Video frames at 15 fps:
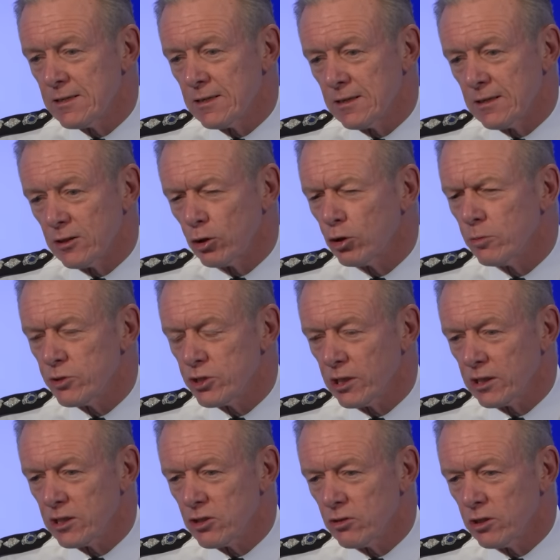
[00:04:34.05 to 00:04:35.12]
uh, the Home
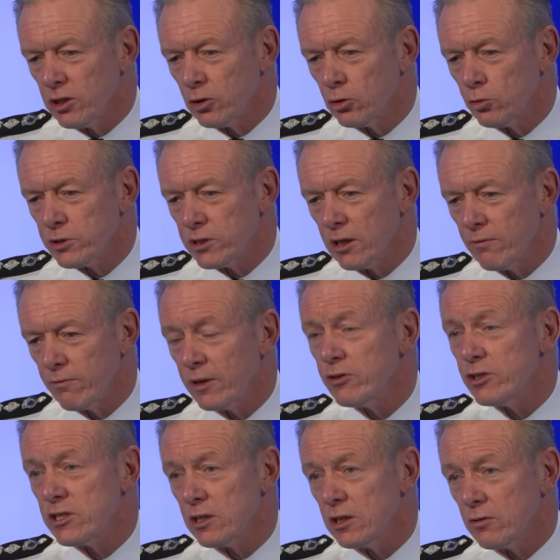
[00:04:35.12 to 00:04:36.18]
Secretary, all take
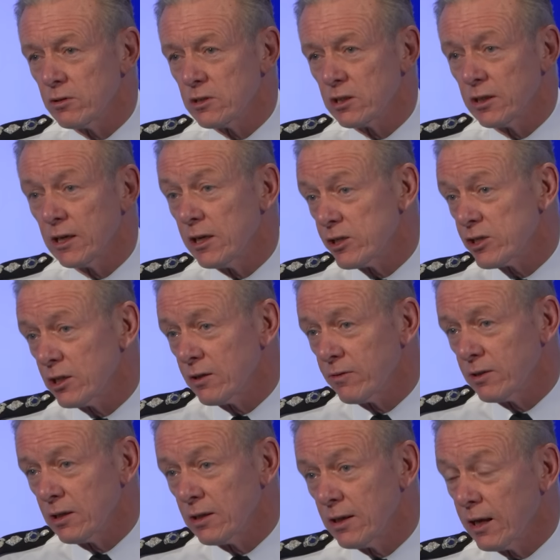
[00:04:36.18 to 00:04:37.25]
very seriously our
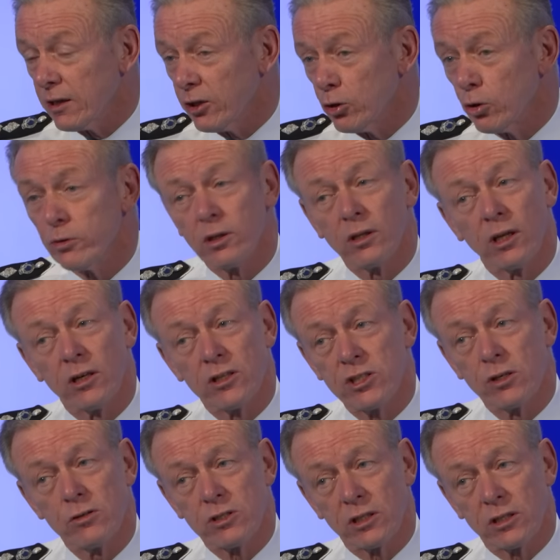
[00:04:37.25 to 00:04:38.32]
safety, and I know that they are
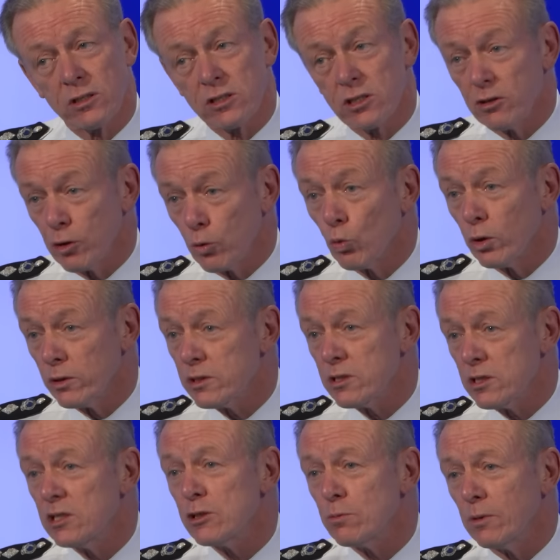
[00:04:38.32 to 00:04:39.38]
seriously considering what does
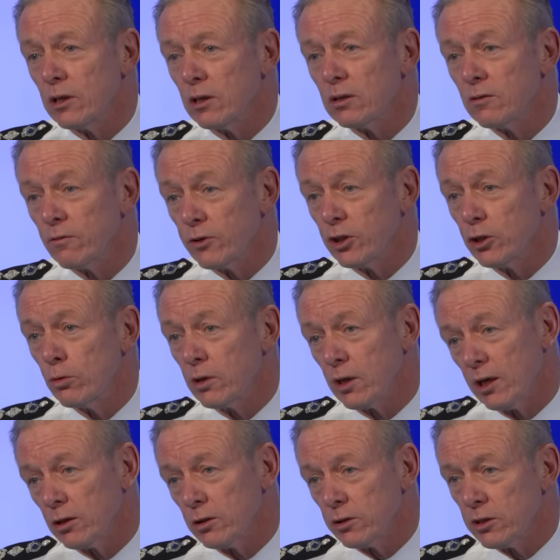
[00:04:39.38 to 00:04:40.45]
this mean for the UK
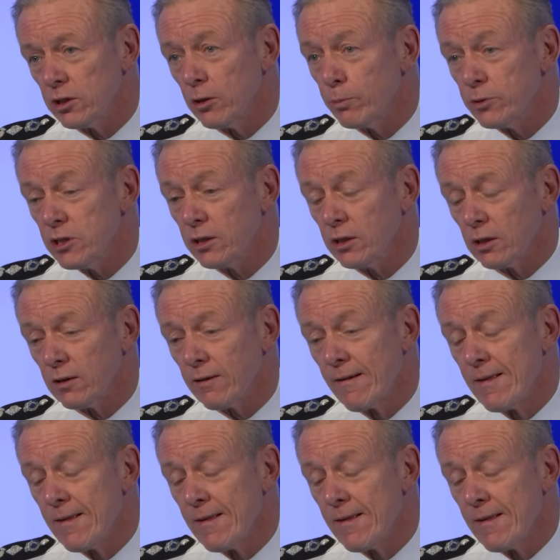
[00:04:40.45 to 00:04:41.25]
and London in particular.